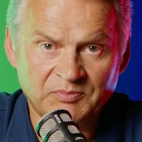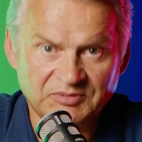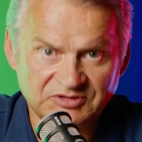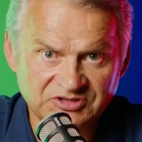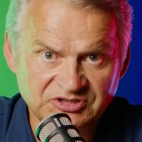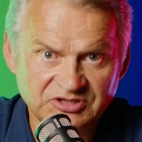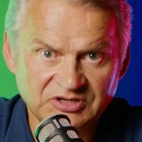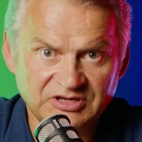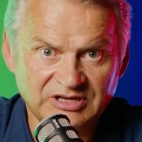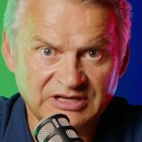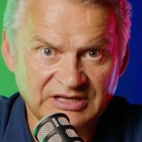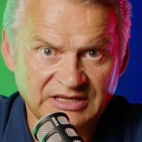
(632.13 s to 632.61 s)

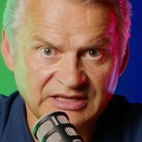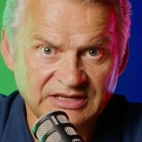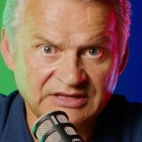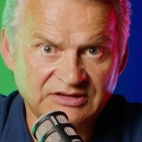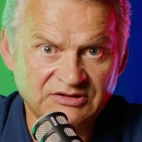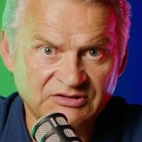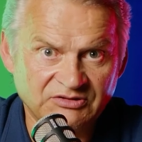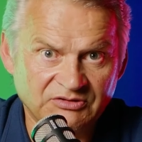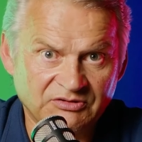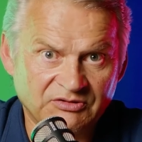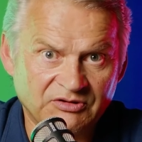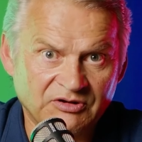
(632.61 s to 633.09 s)
particularly in
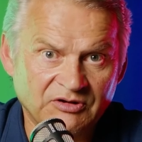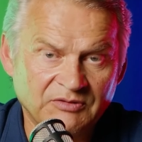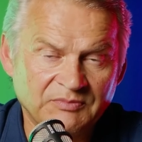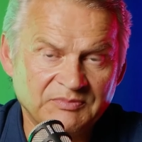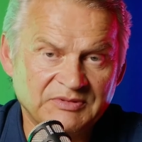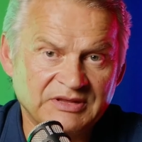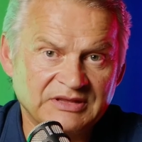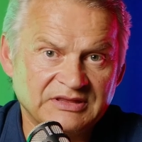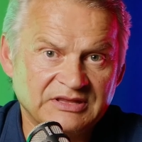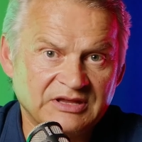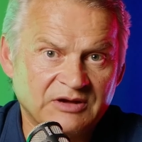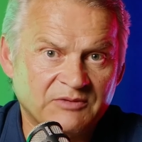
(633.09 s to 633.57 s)
Europe,
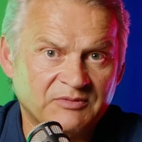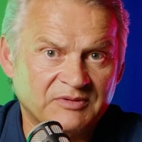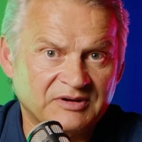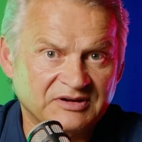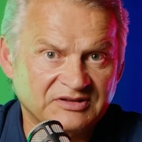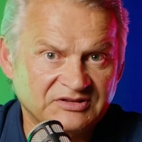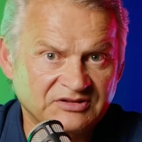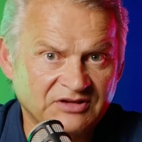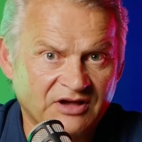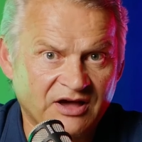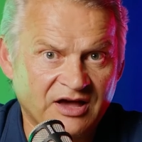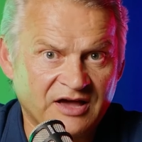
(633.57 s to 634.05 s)
that there were
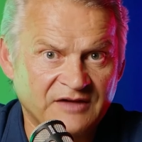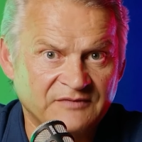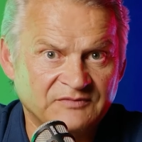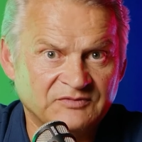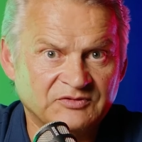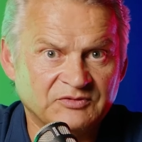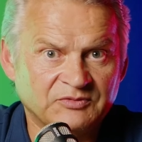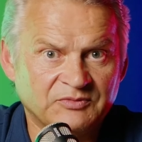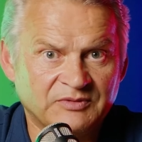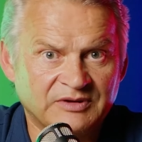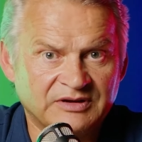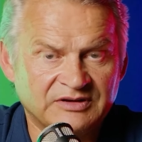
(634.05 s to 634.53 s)

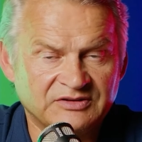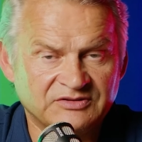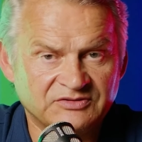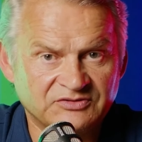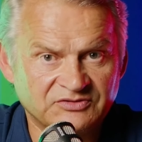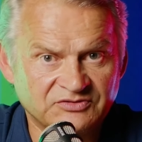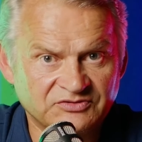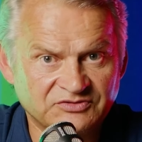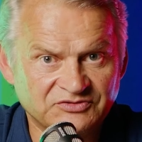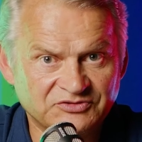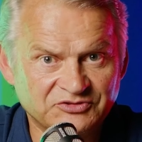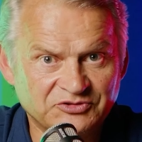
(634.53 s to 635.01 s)
times when
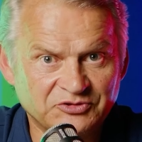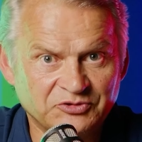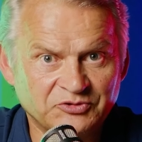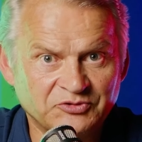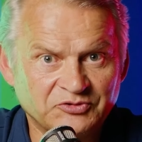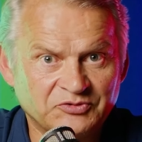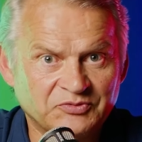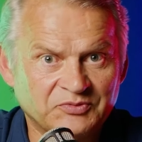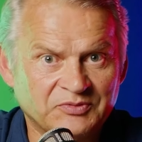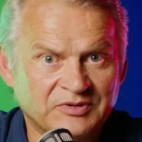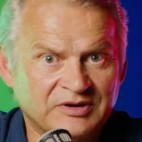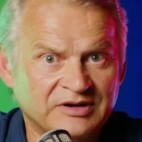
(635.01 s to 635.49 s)

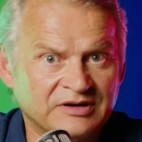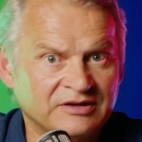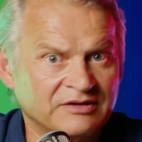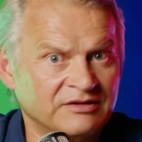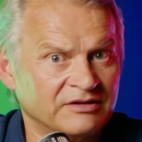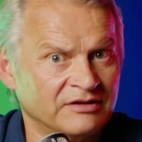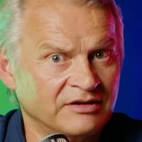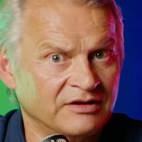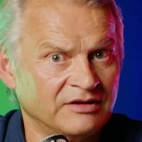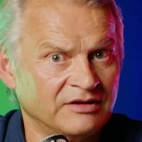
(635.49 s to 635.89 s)
Jews were